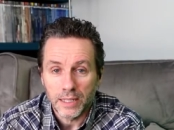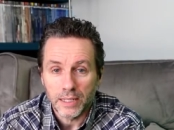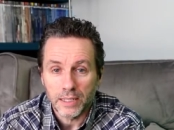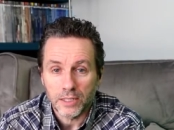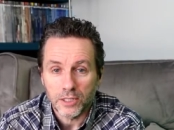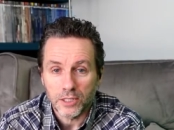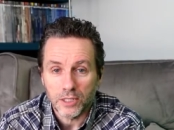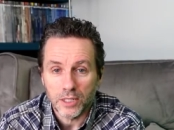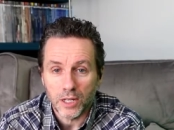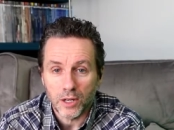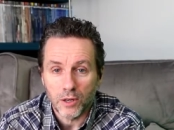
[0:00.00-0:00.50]

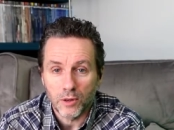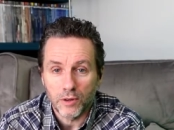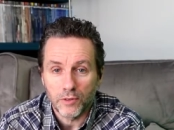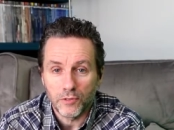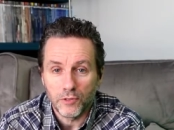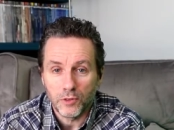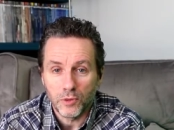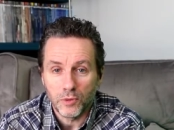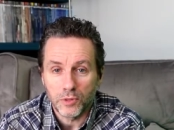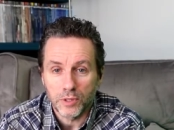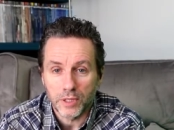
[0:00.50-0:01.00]
us know
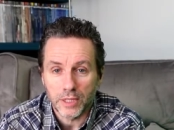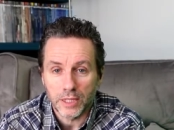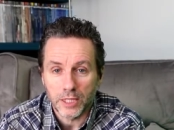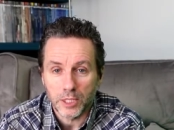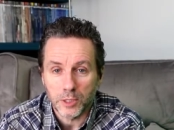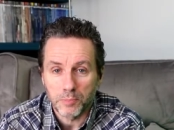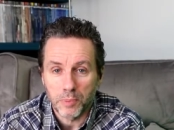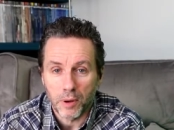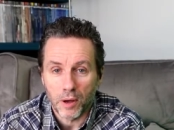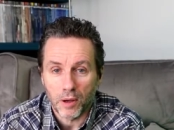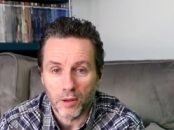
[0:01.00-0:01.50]
if you think
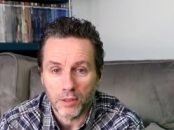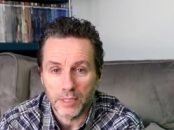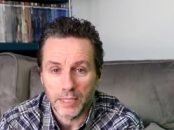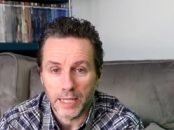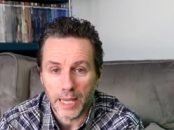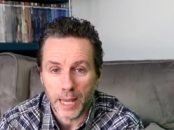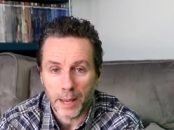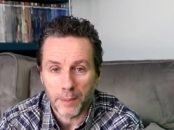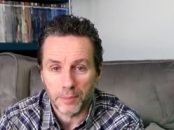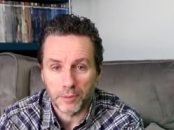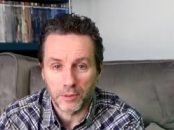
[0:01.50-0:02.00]
this party
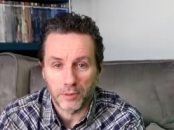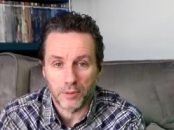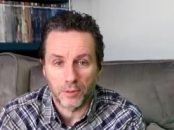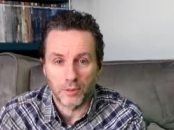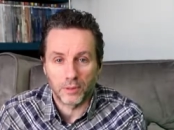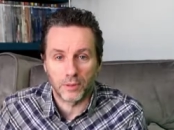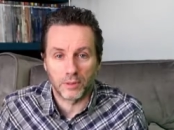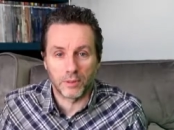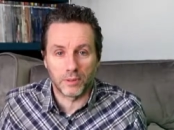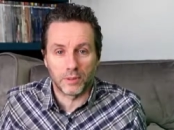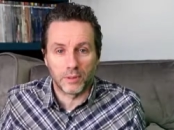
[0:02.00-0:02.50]
happened or
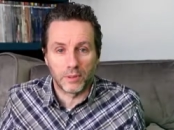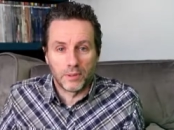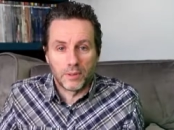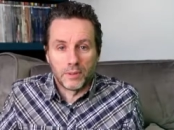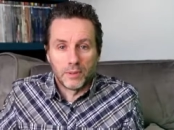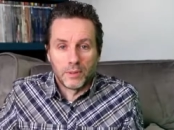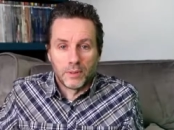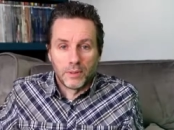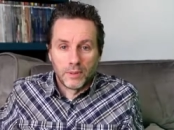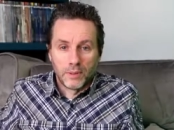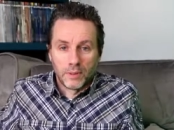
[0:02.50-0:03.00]
not,
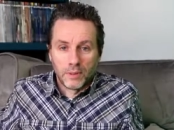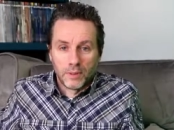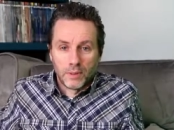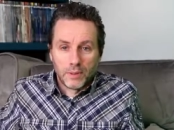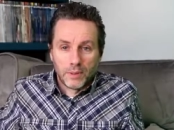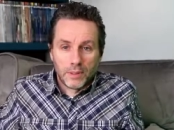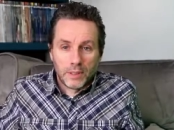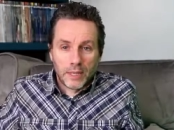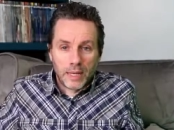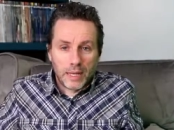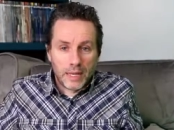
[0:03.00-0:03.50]

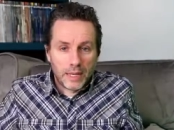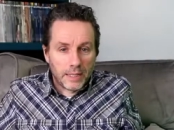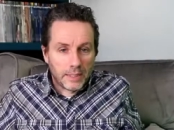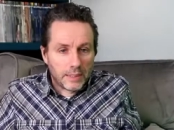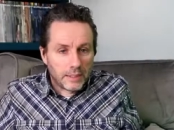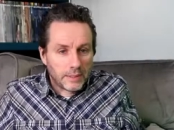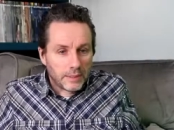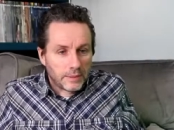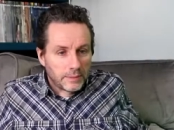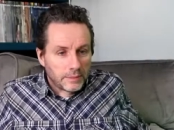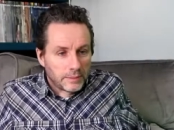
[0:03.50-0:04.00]

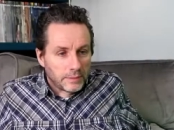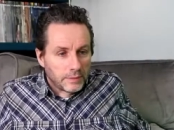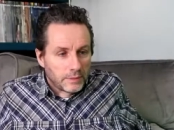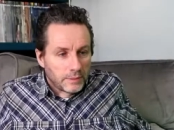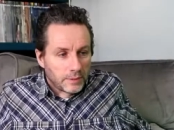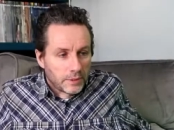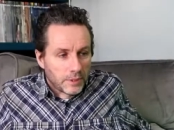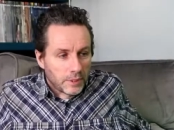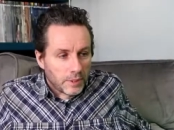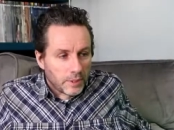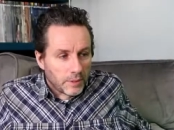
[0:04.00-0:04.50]

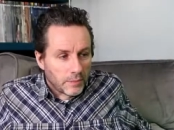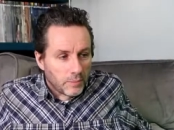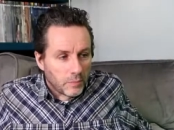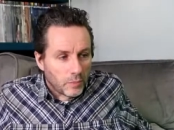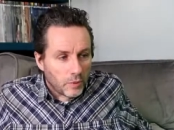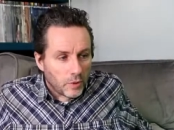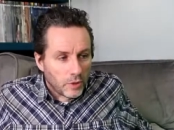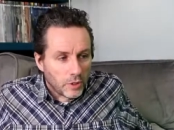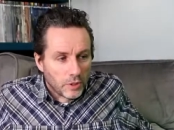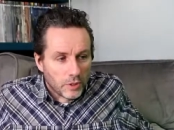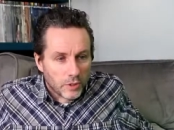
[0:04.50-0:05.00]
and
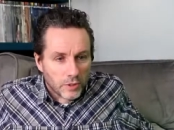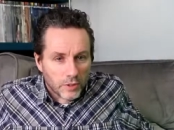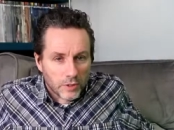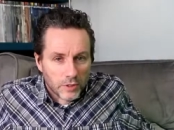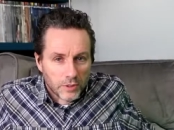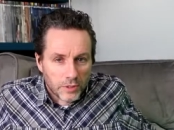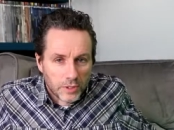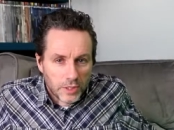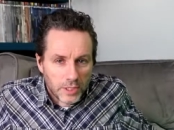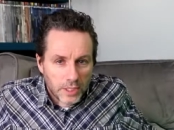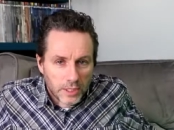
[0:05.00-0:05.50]
what your
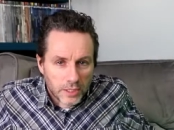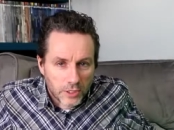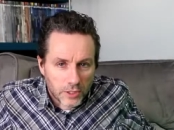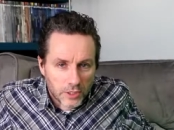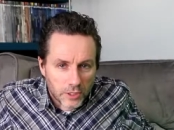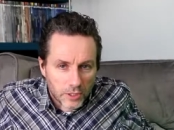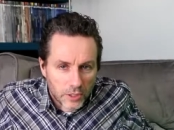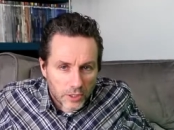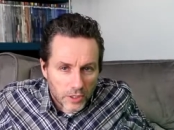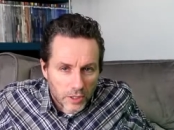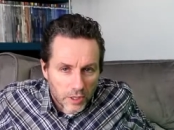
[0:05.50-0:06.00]
theatre
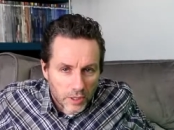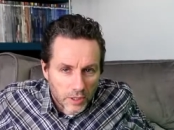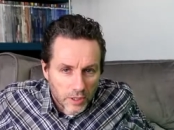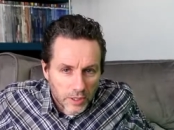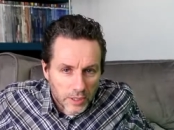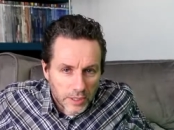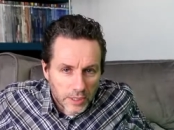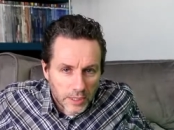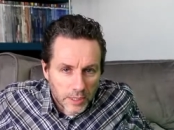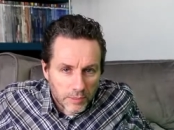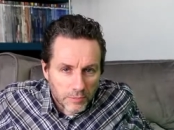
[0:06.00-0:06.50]

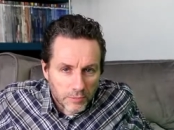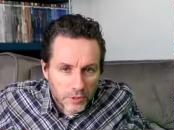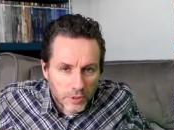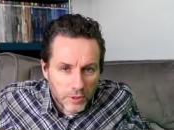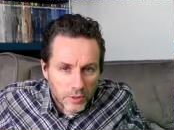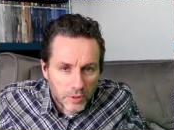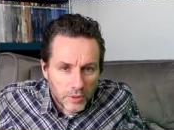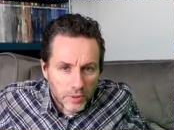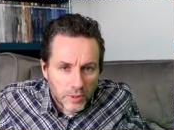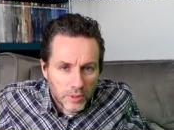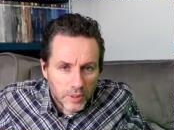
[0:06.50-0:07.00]
society is up
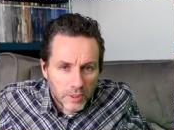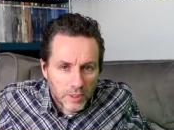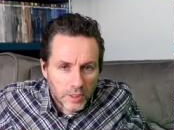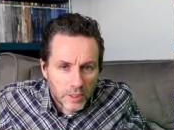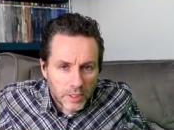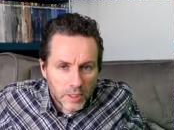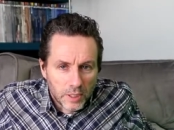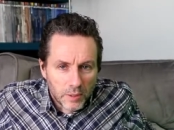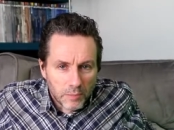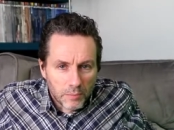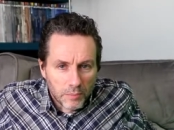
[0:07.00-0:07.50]
to.
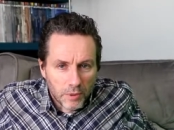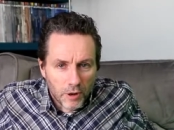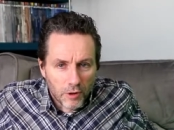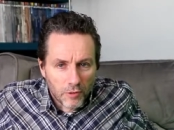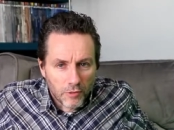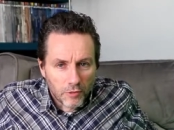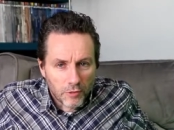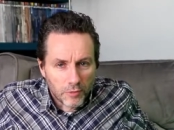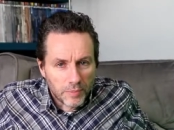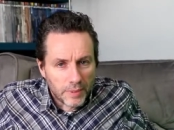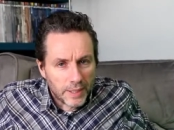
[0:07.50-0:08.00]

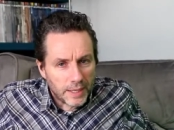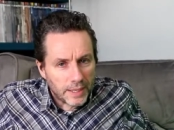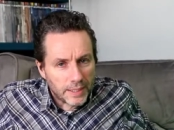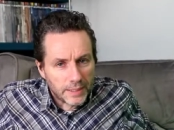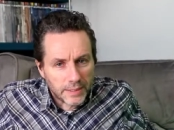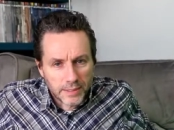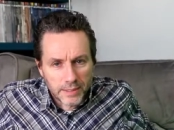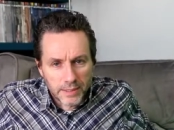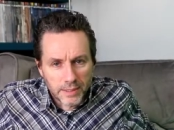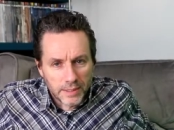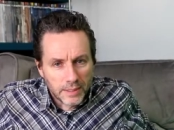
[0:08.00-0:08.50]
Apart from
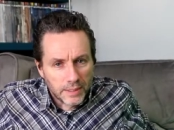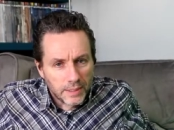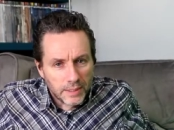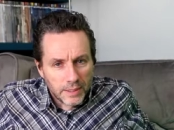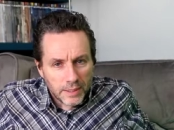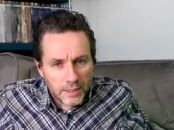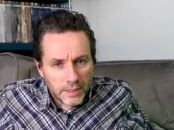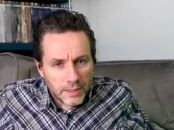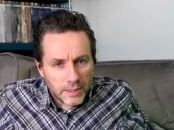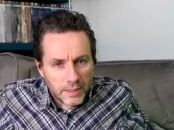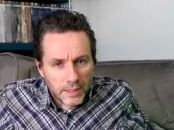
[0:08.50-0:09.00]
that,
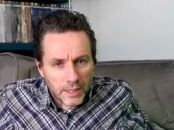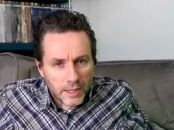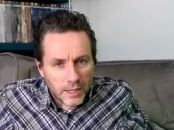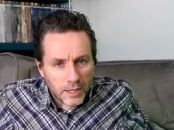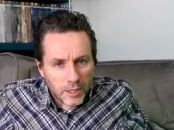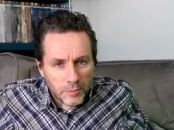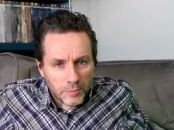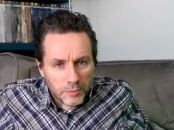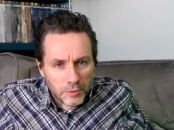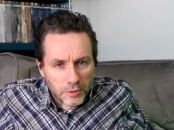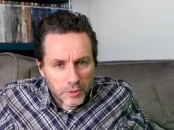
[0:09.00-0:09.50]
I
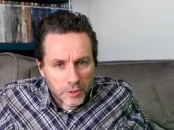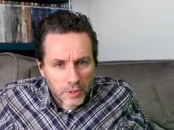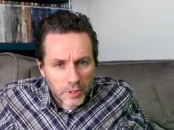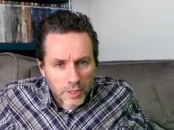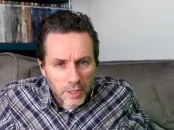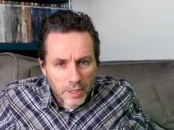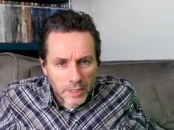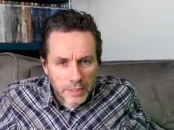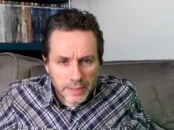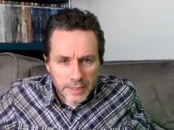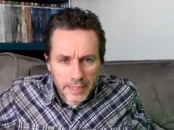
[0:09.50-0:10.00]
hope you're not
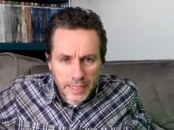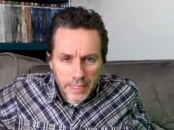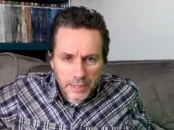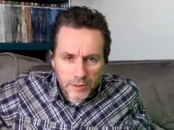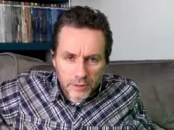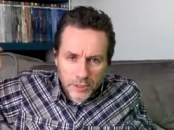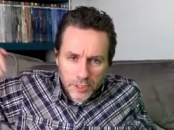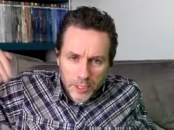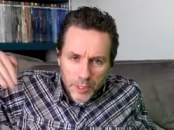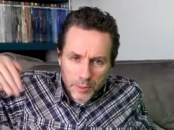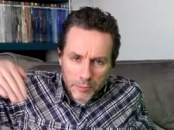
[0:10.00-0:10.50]
going down
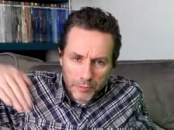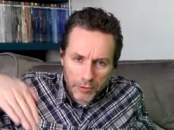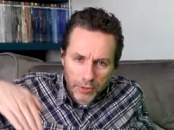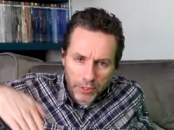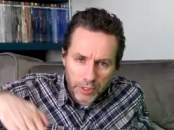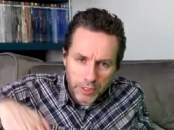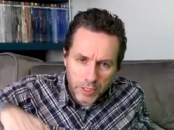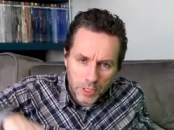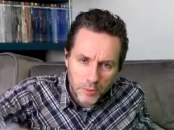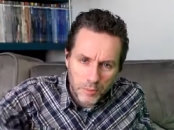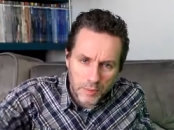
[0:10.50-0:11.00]
the slippery
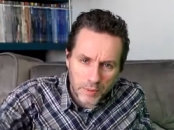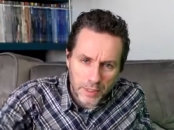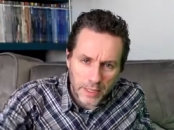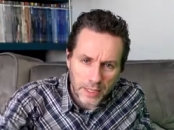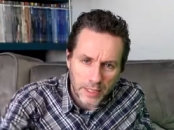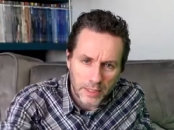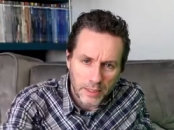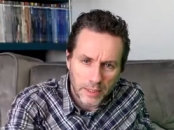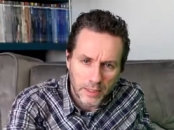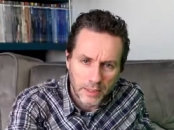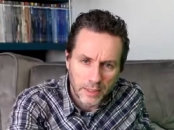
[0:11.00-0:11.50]
slope
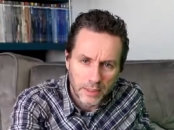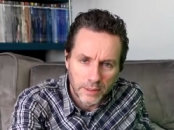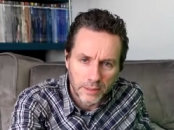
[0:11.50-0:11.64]
again,